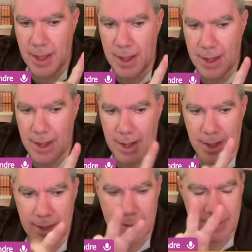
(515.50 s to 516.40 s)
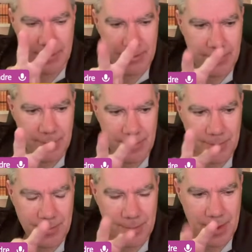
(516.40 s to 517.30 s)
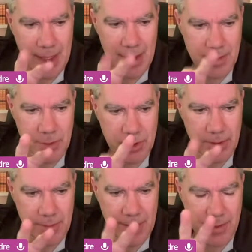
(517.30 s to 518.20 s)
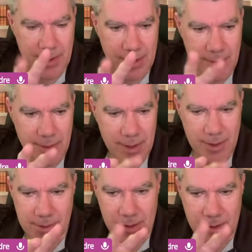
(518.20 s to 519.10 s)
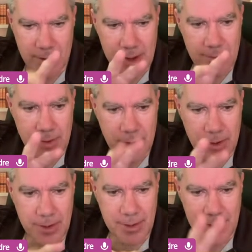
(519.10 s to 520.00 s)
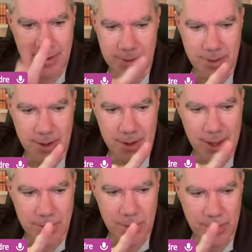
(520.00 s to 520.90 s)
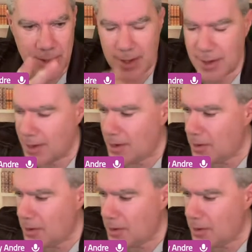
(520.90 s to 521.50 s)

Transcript: as we're investing in things and looking for good deals and all that sort of thing,